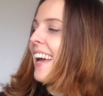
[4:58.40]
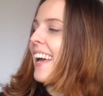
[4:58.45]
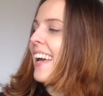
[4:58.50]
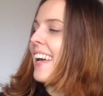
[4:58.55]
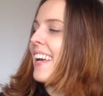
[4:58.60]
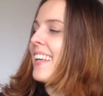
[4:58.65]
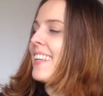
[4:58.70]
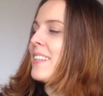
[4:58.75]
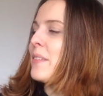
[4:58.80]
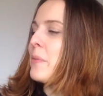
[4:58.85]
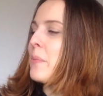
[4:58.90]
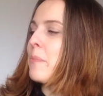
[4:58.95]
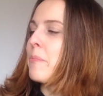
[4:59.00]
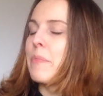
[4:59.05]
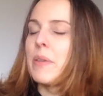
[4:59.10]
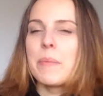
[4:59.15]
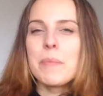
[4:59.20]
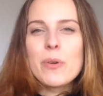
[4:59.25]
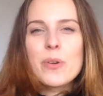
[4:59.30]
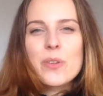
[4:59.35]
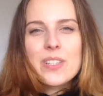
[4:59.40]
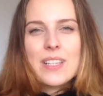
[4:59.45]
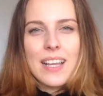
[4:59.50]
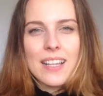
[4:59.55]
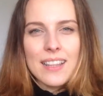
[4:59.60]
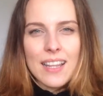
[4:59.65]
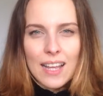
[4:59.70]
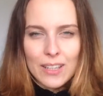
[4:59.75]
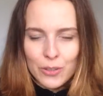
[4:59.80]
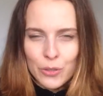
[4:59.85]
and mimosa
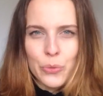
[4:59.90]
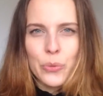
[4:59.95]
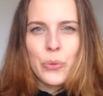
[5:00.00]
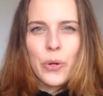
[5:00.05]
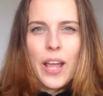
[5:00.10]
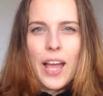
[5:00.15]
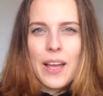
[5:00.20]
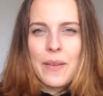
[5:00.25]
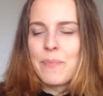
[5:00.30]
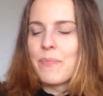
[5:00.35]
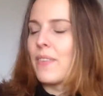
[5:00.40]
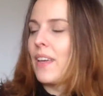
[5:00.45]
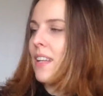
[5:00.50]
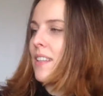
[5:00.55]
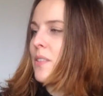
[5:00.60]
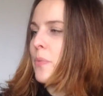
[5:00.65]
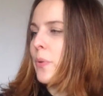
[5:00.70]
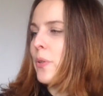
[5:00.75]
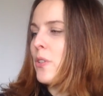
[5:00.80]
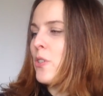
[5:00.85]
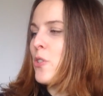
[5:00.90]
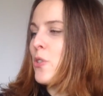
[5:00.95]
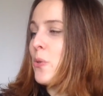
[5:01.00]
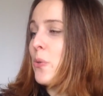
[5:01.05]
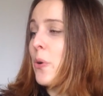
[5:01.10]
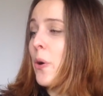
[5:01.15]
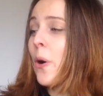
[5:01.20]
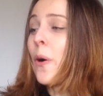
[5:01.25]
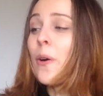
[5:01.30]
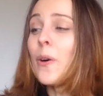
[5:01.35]
natura that's what you
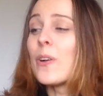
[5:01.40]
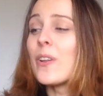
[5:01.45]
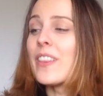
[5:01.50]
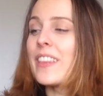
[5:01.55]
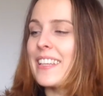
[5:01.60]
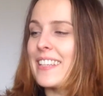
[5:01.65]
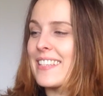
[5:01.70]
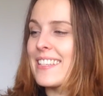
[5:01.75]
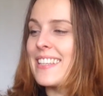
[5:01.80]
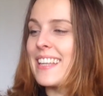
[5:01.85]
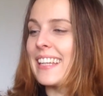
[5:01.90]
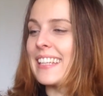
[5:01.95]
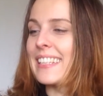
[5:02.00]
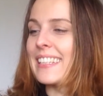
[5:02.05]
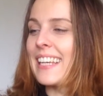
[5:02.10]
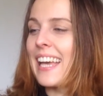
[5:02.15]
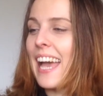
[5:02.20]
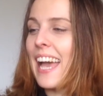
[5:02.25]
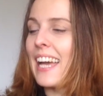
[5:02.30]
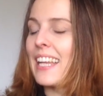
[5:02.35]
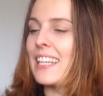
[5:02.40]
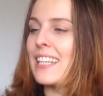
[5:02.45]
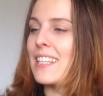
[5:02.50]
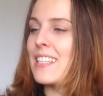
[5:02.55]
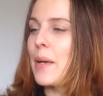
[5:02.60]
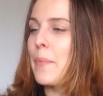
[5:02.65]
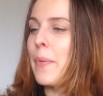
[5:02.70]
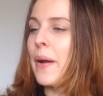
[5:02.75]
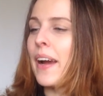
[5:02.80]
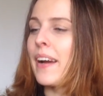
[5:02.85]
call this thing and
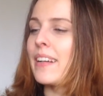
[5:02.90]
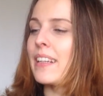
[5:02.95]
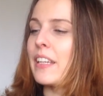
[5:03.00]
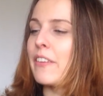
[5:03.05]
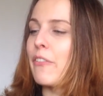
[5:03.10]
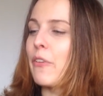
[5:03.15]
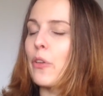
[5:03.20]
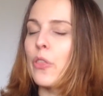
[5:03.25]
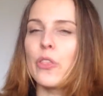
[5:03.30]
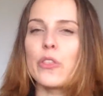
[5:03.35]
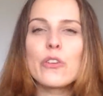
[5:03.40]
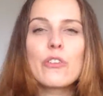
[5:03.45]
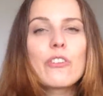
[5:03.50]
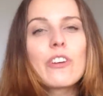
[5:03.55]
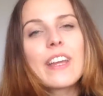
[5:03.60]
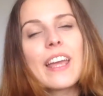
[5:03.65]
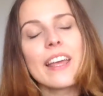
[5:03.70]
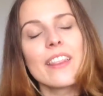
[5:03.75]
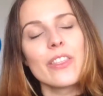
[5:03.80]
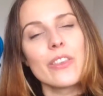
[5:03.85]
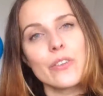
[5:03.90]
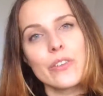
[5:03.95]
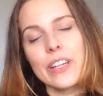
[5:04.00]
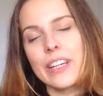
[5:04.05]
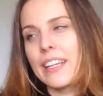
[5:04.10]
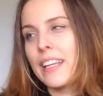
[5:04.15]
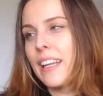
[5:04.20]
it's apparently for three and three